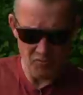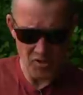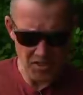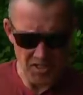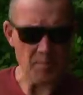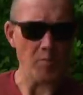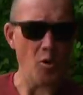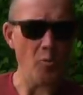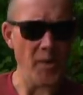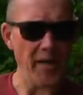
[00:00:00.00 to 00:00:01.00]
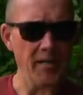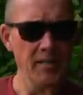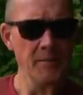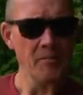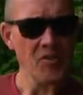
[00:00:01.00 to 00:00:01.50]
a really deep old pit.
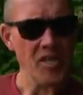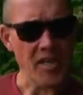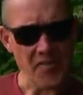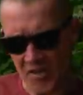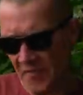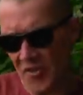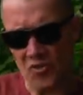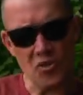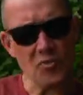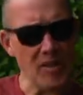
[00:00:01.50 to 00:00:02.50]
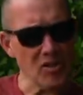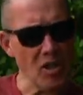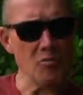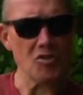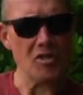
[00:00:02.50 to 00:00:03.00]
And I think the fish just spend
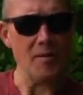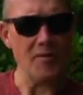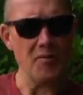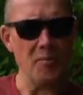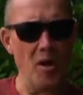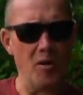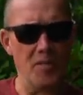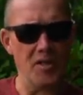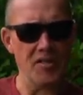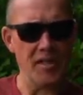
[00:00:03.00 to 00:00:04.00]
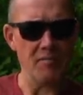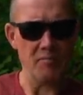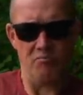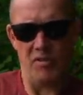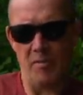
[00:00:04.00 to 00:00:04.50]
so much time off the bottom at a dip,
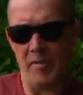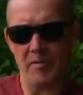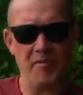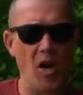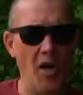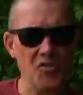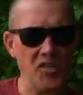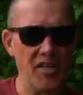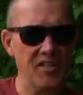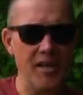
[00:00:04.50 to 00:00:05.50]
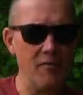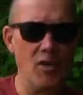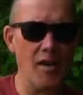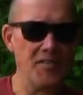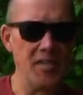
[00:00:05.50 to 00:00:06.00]
you know, maybe 5, 6, 7,
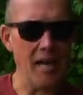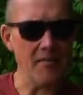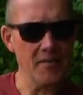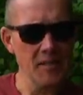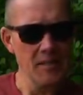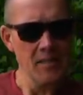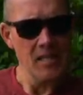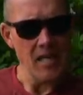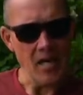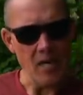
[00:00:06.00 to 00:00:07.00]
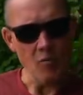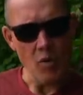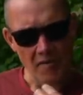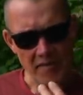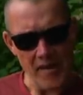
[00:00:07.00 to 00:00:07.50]
whatever depth. And
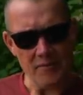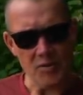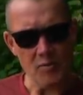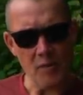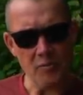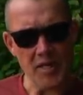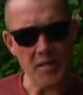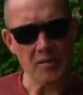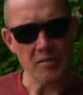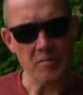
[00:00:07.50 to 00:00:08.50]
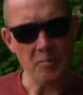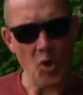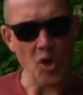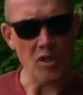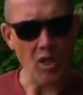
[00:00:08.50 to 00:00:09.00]
what I found is when we
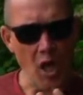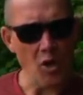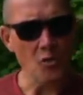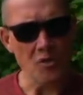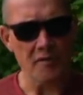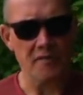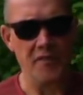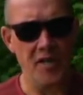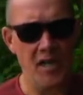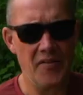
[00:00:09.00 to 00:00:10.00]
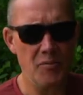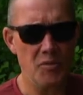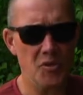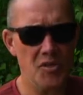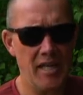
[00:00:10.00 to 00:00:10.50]
put a load of, I think we're
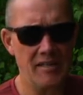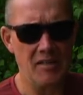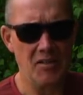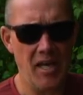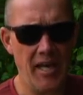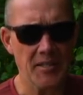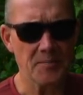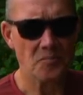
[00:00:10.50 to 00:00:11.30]
using SLK